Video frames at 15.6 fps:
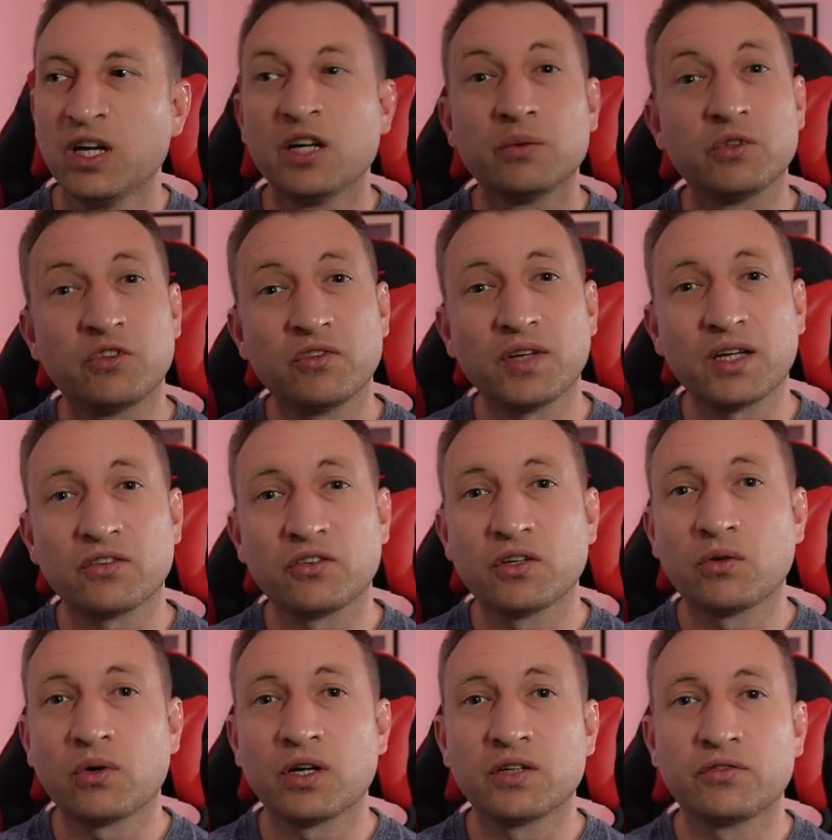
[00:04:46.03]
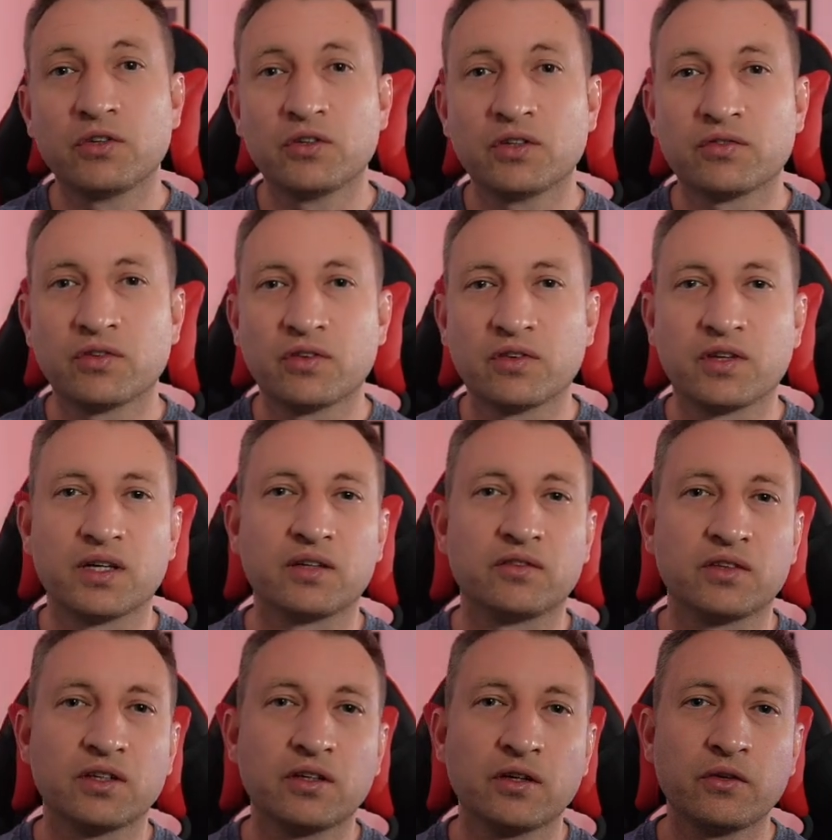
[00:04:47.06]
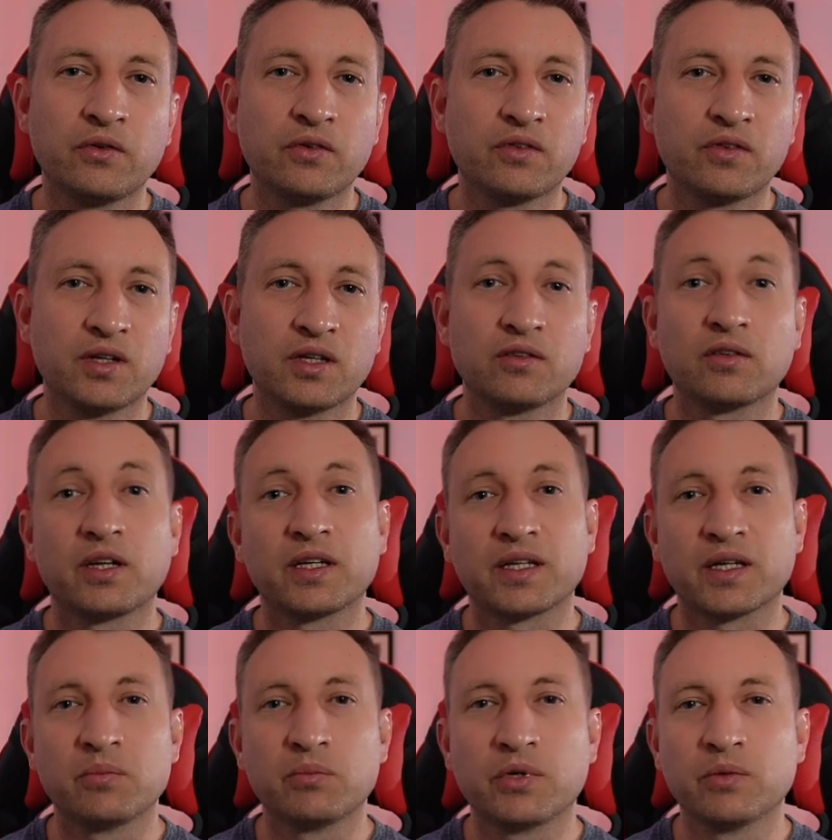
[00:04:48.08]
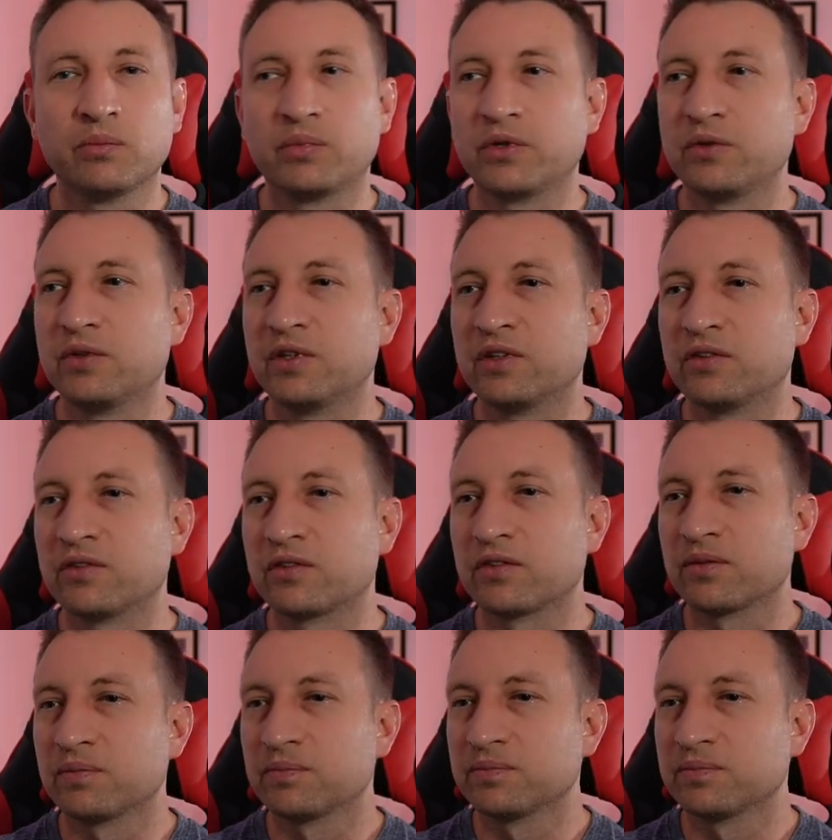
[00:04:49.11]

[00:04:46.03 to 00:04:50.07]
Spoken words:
which is actually quite a few different things, including things like input booleans.